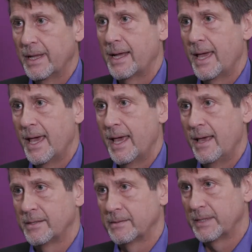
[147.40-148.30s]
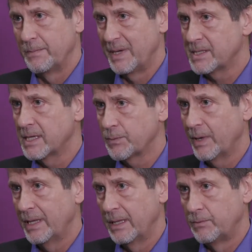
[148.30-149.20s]
that has the business
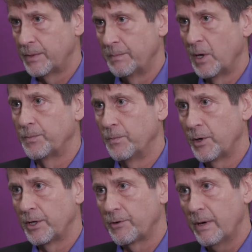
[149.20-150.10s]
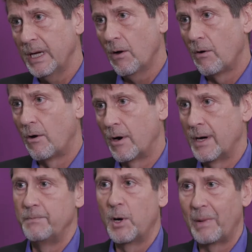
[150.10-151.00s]
within remote monitoring
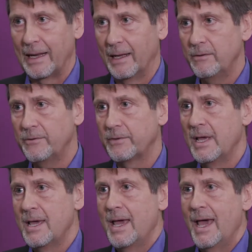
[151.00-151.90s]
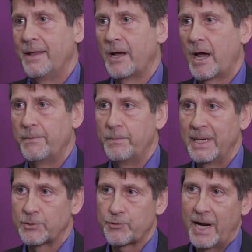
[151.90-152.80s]
or mobile health, and they have
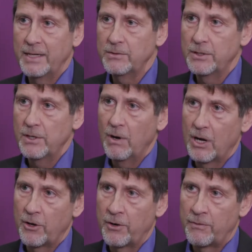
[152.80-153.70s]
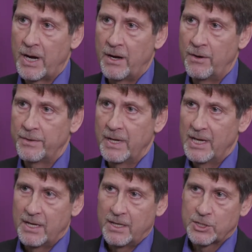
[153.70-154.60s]
been trying to do a lot around
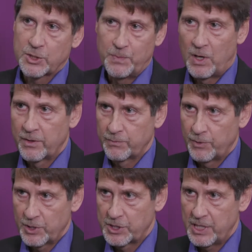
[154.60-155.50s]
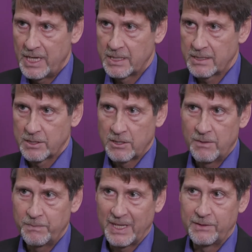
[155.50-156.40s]
smart watches and so
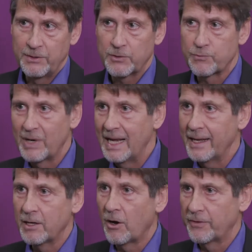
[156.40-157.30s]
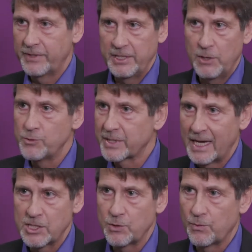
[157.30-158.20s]
on, but not really got the use
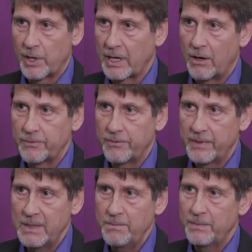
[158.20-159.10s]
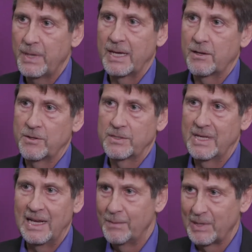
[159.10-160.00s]
case to work out for them because
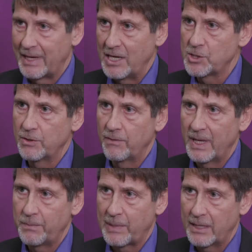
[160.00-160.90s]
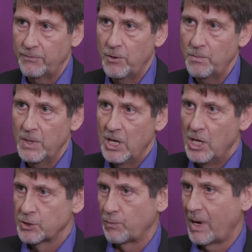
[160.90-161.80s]
the limitation of that platform.
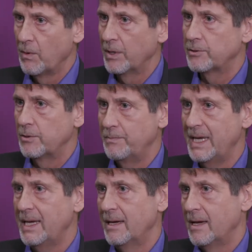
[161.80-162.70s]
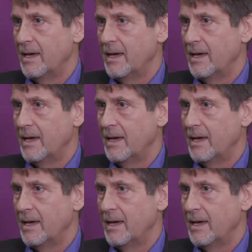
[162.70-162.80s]
So we want to be